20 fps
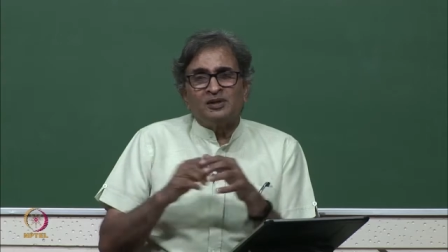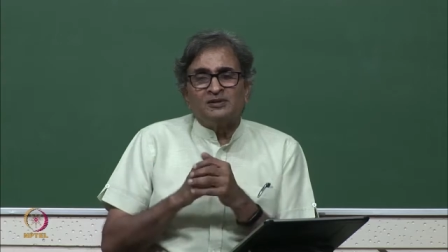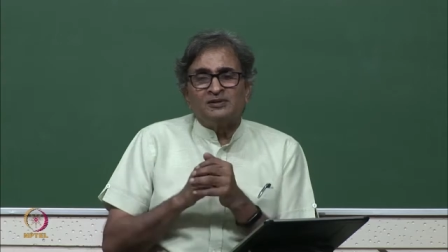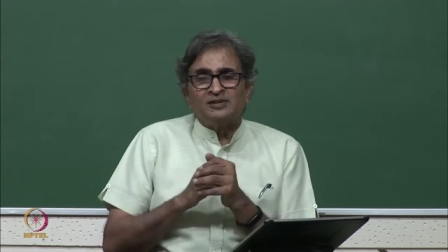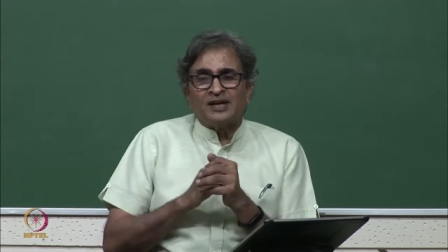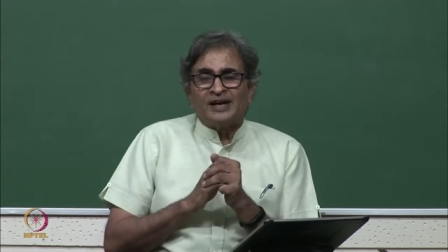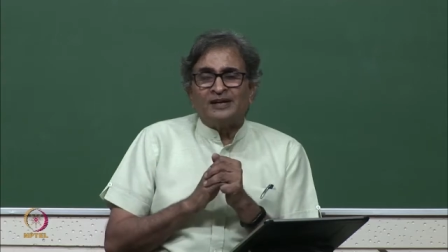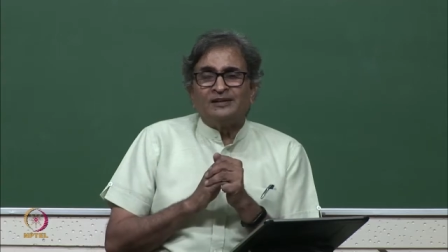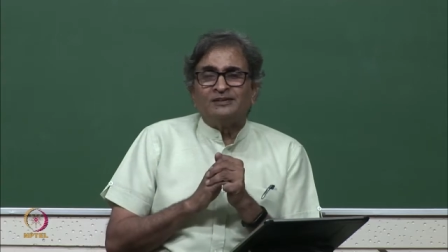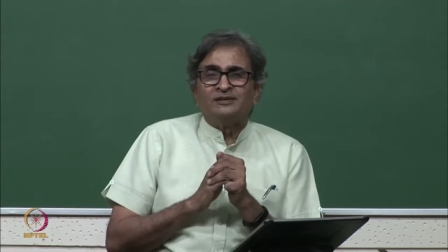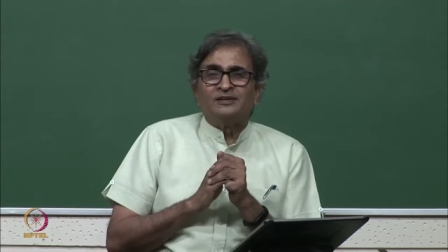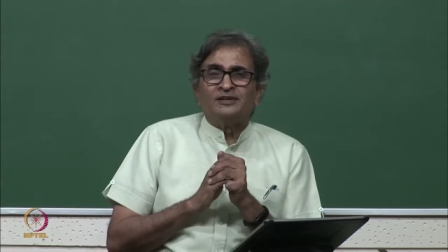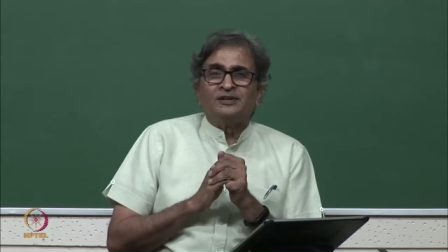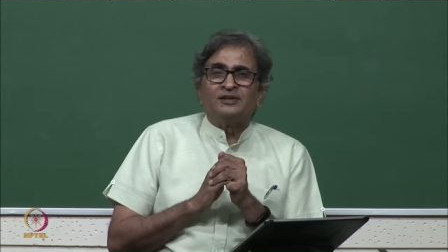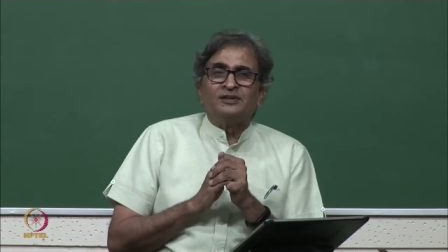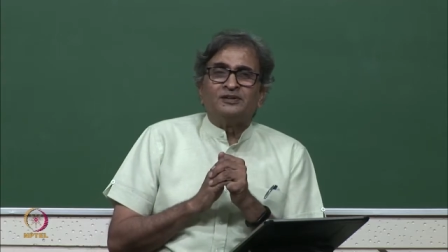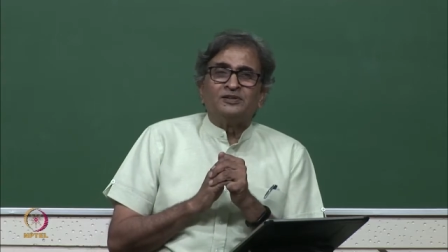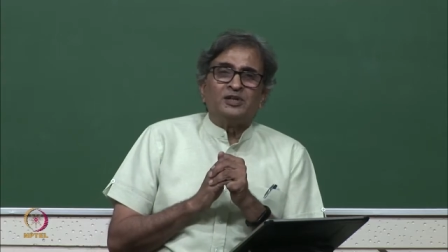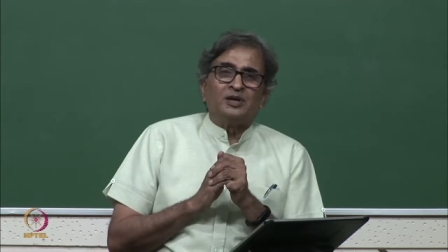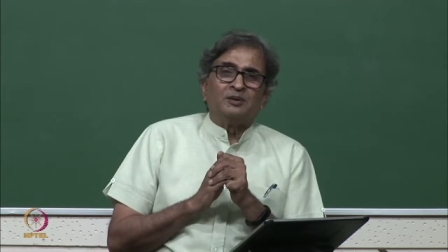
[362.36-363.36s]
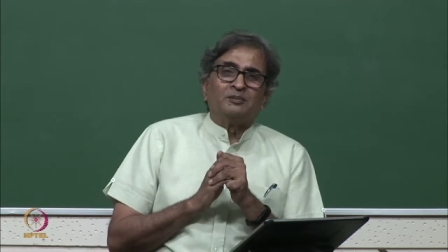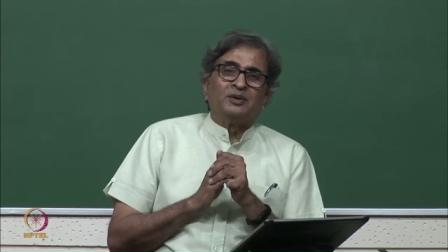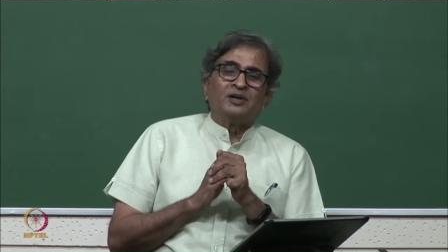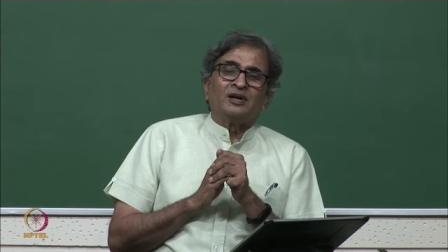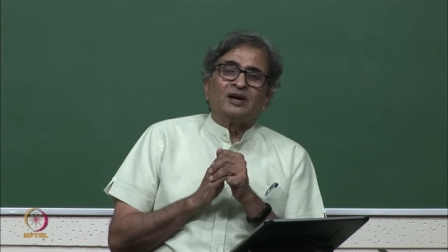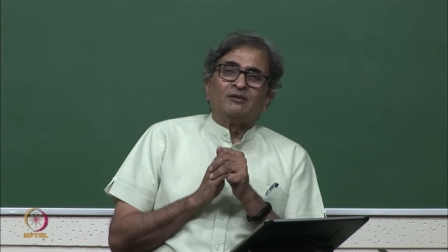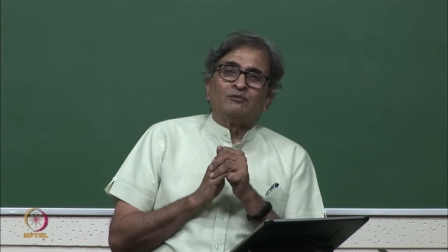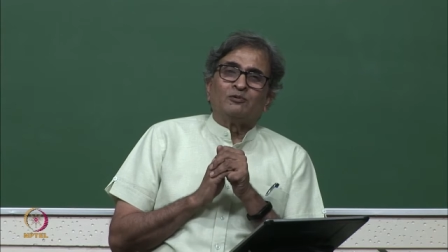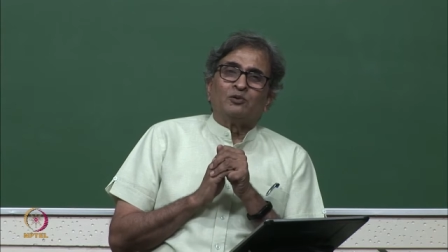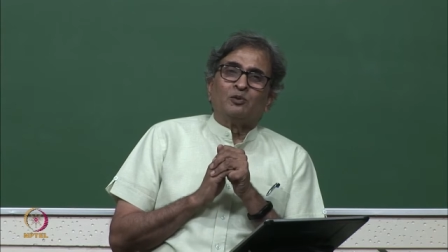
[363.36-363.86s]
inside the
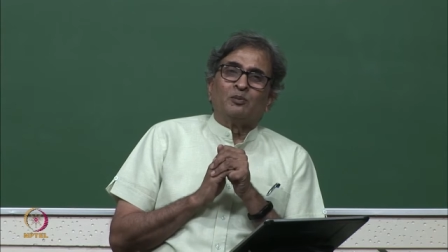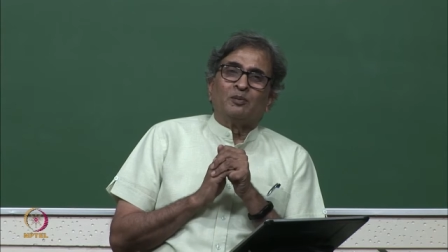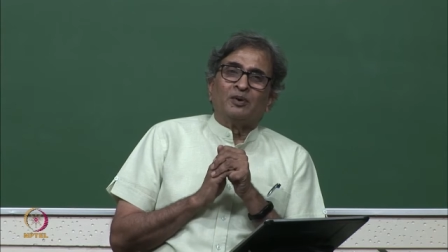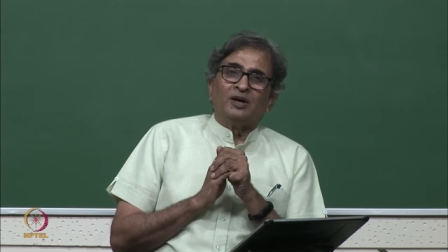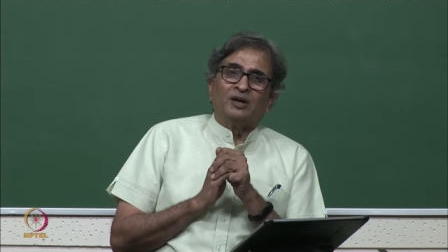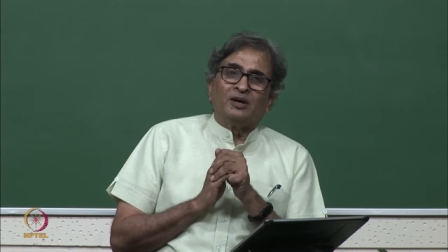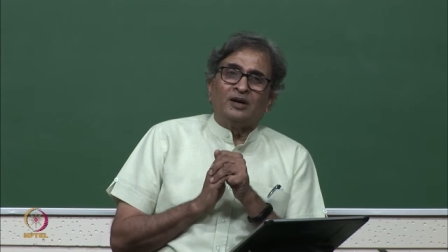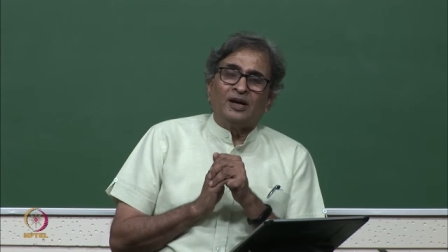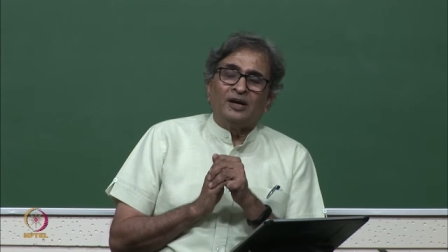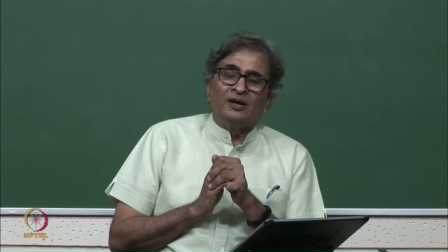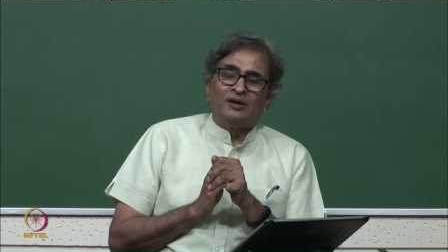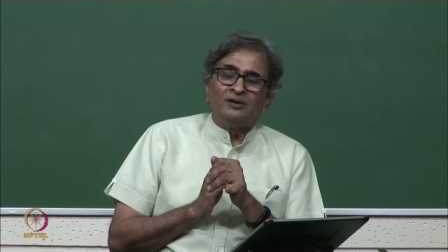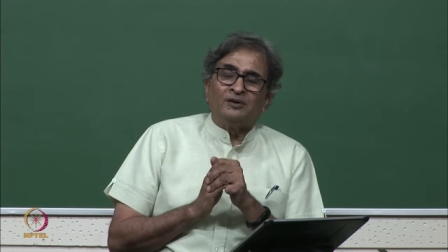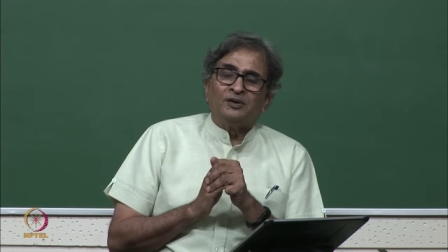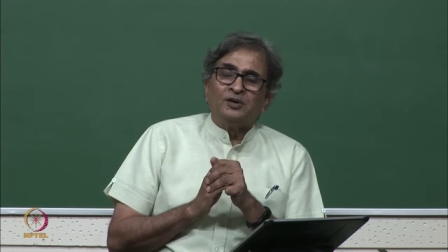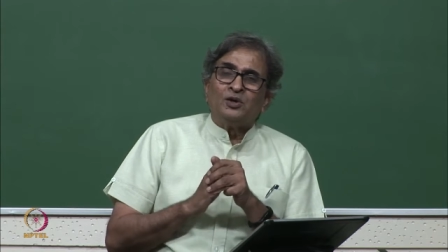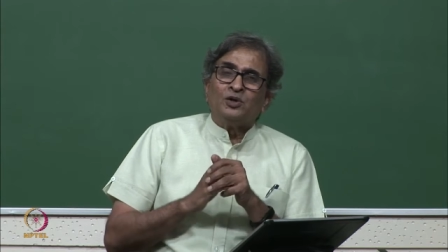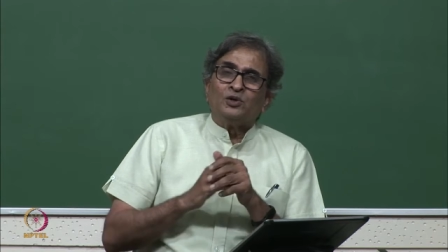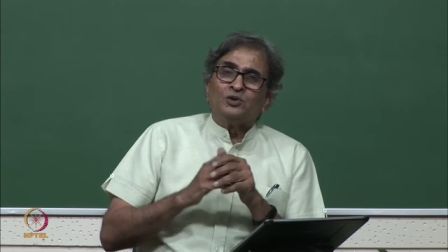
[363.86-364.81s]
chamber have to be maintained.